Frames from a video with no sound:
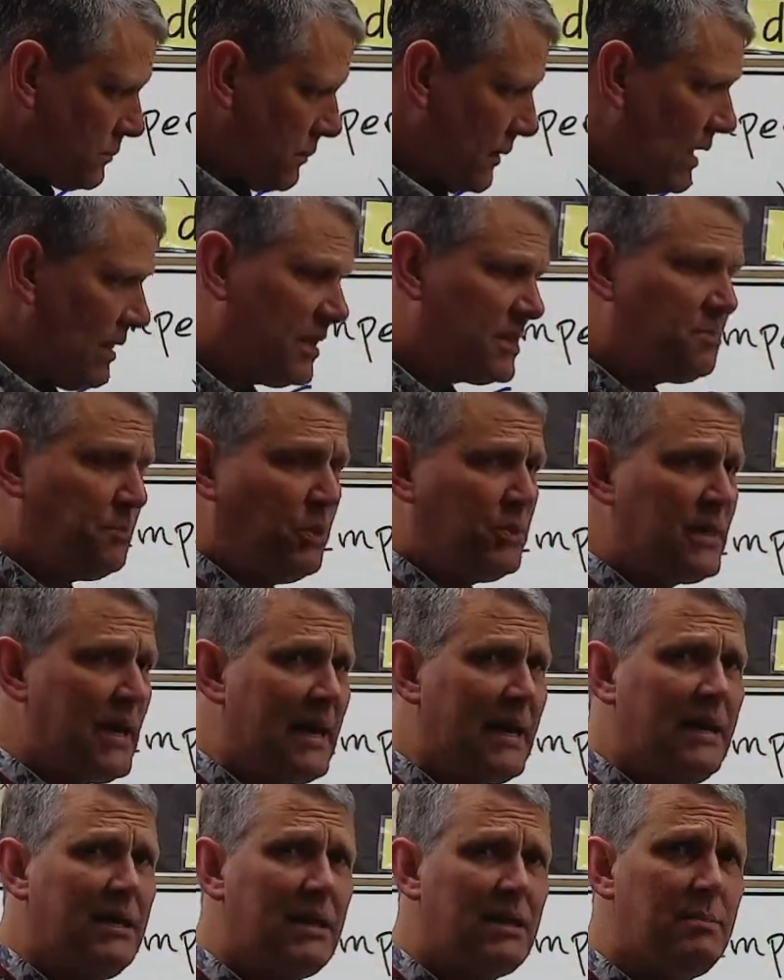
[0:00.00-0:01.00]
Let's put that
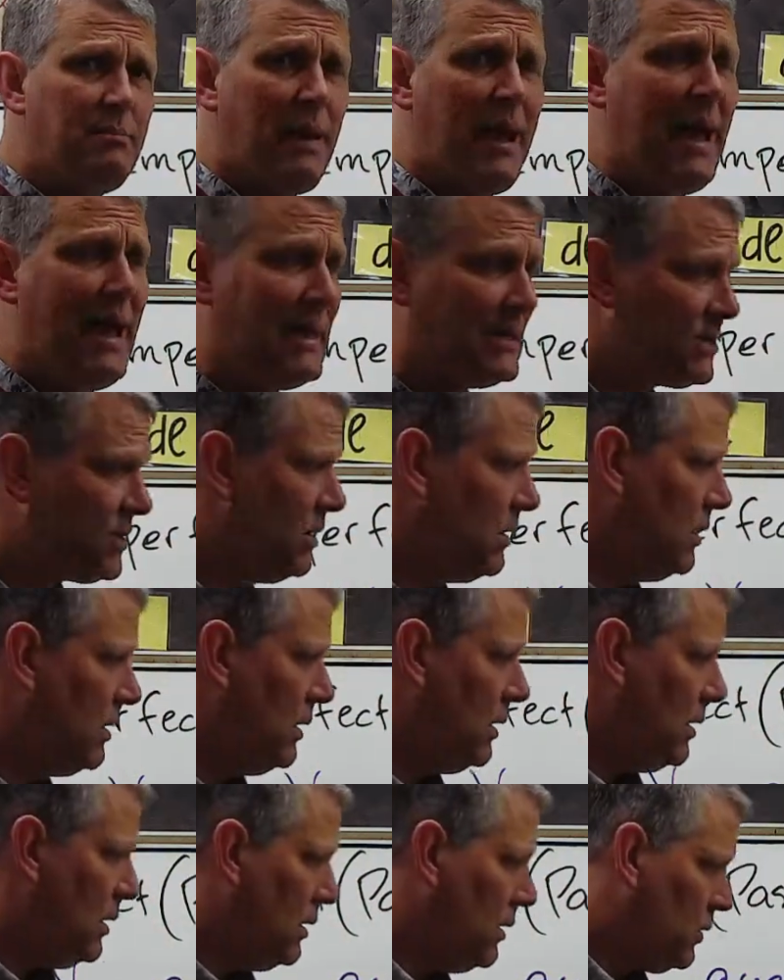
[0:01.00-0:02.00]
into the past.
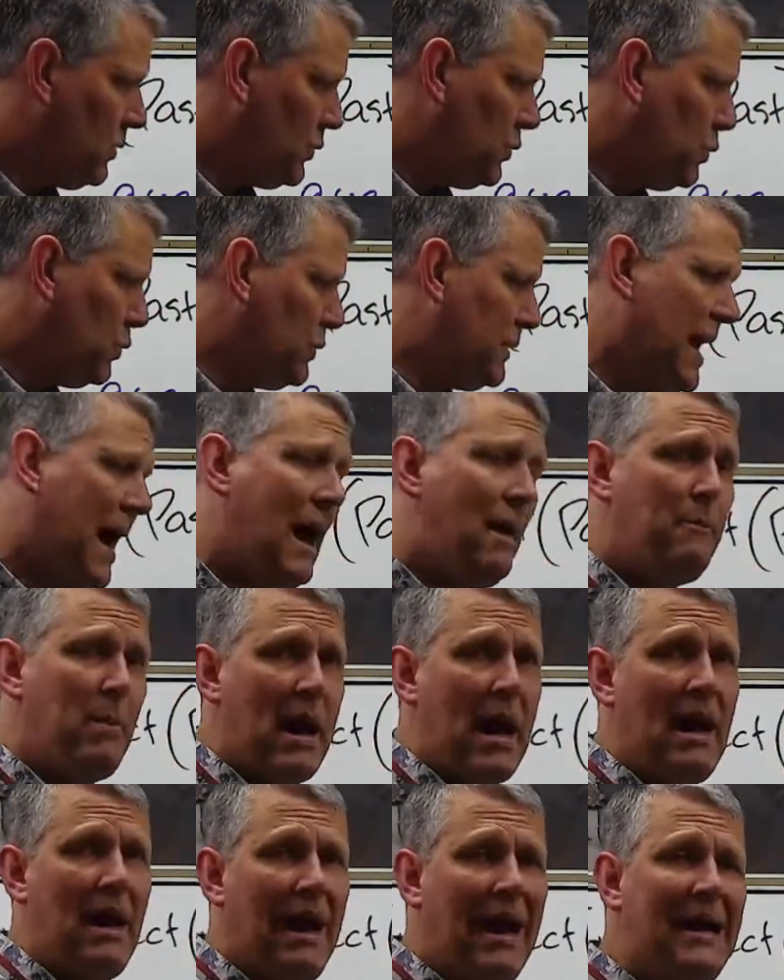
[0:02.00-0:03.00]

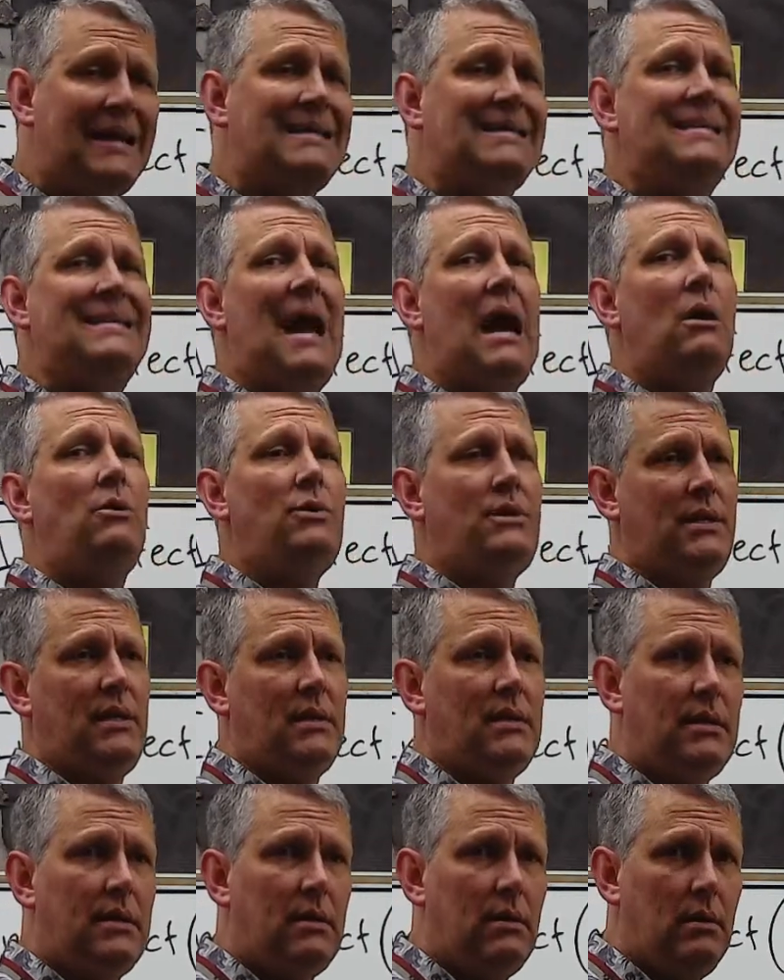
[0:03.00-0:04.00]
Dudaba, I doubted
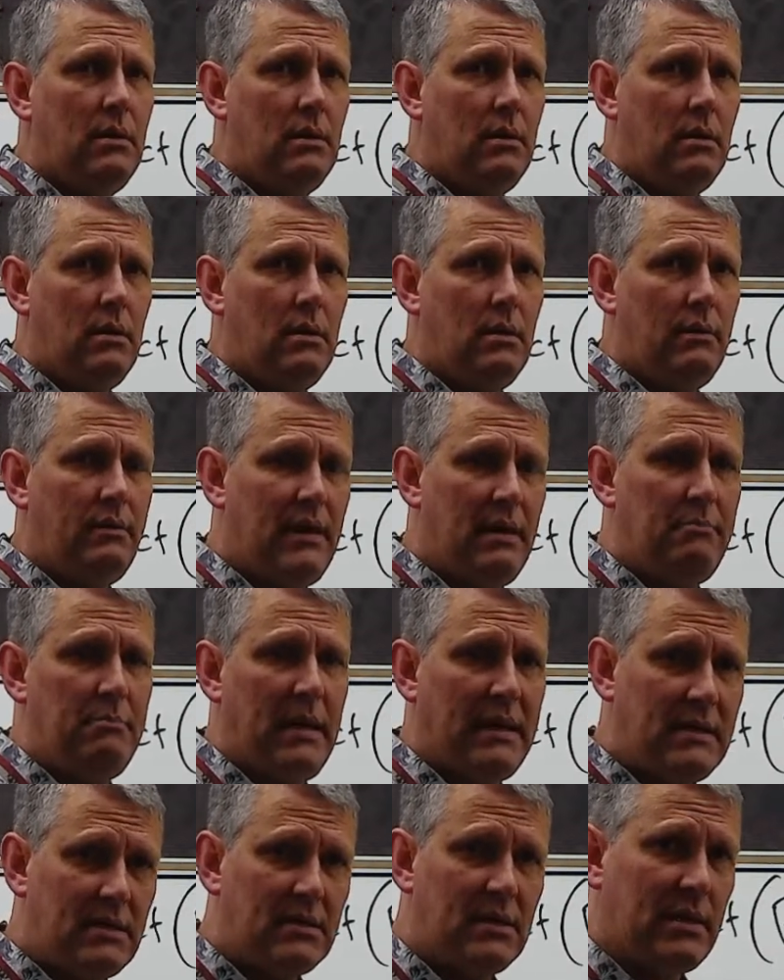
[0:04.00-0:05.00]
that
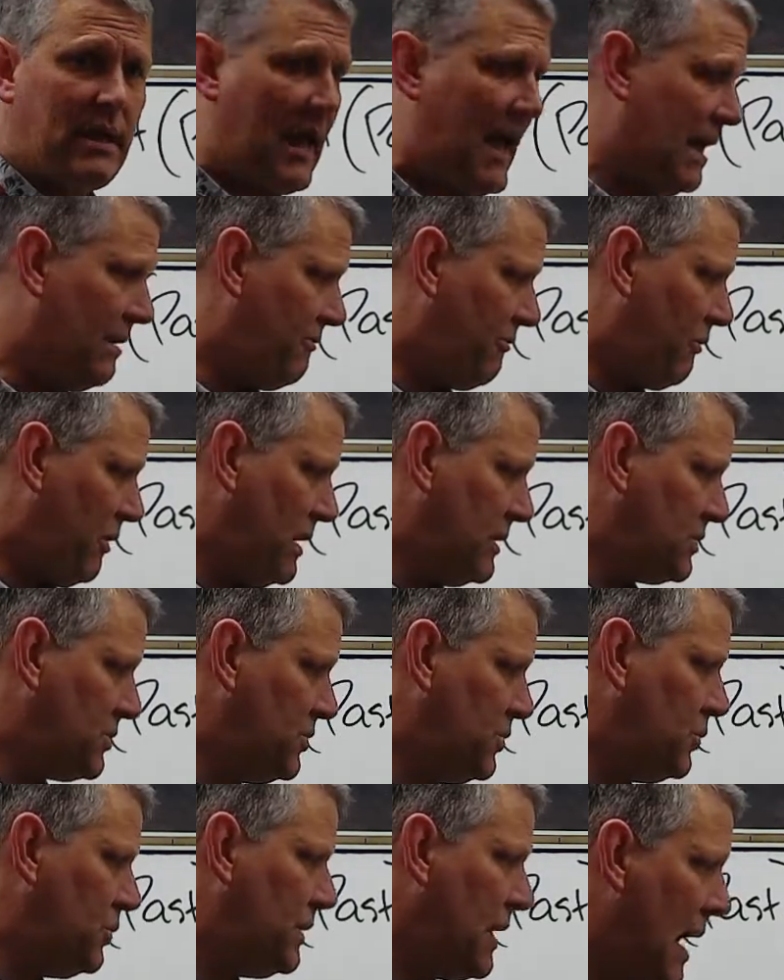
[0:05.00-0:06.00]
Mason had friends.
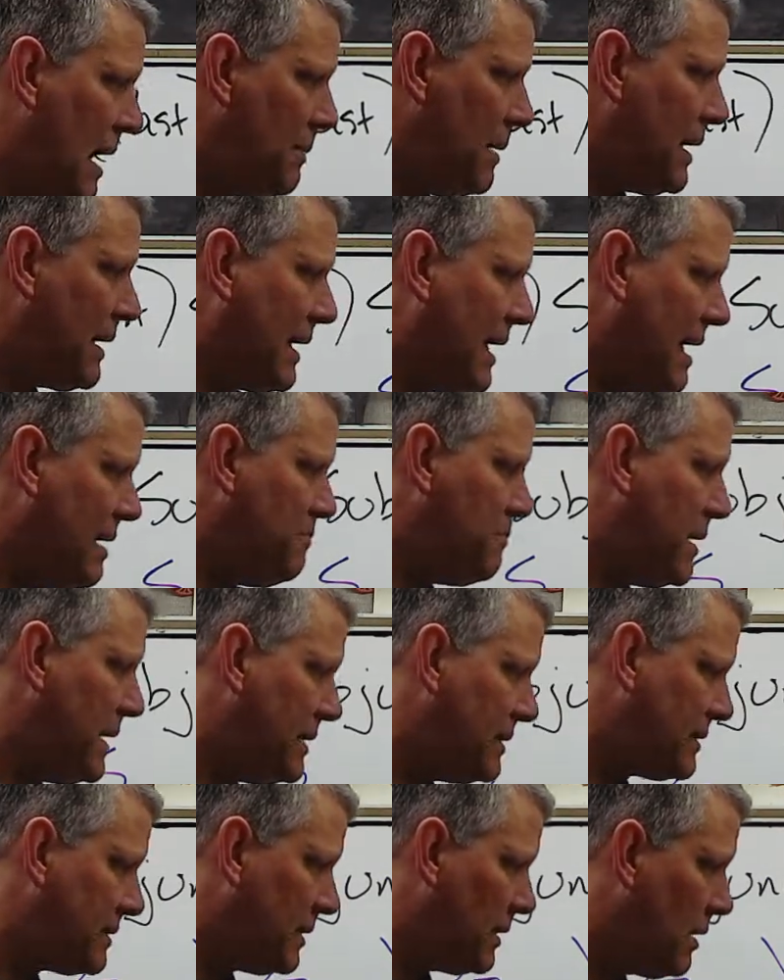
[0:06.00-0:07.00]
Dudaba que
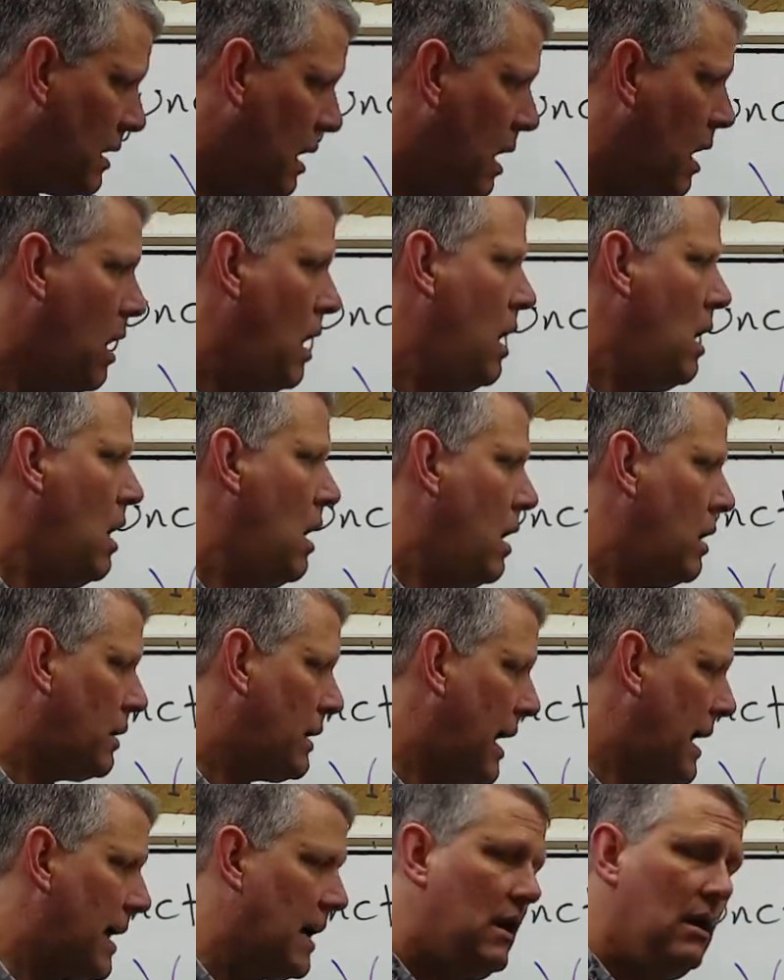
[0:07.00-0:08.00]
Mason.
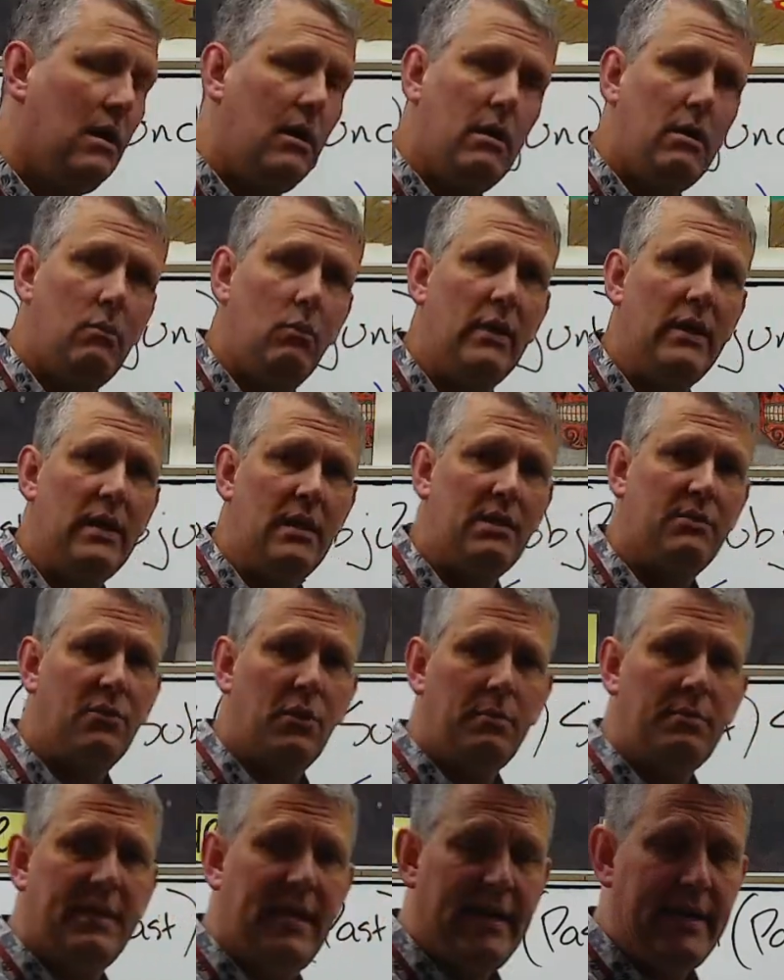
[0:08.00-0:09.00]
Okay, we need the verb
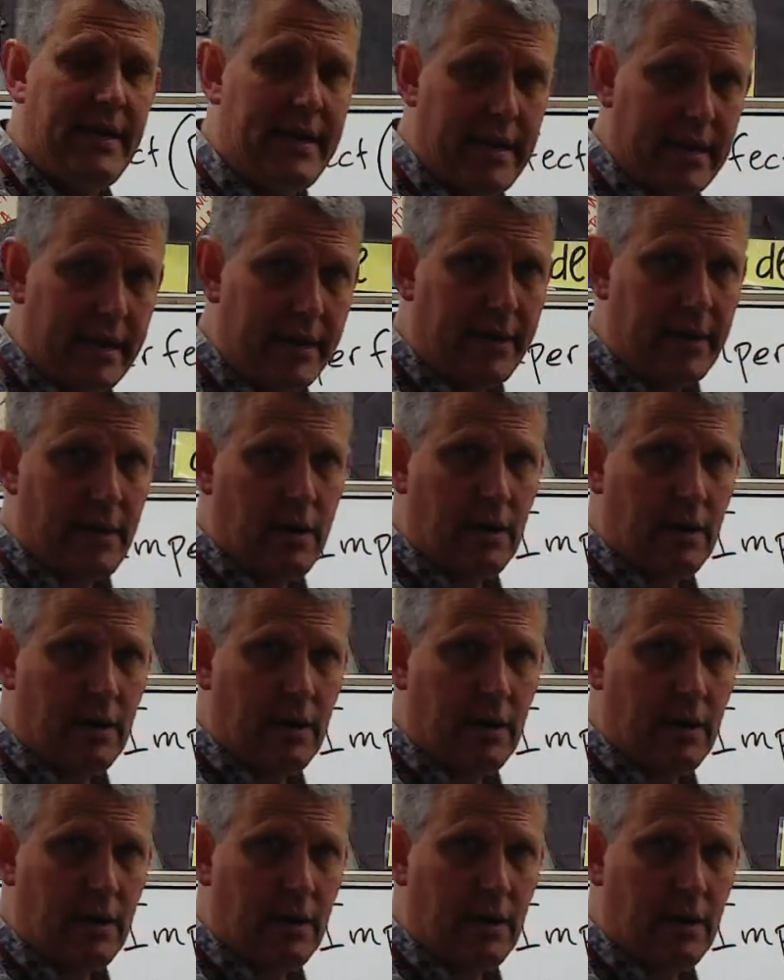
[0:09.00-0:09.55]
tener,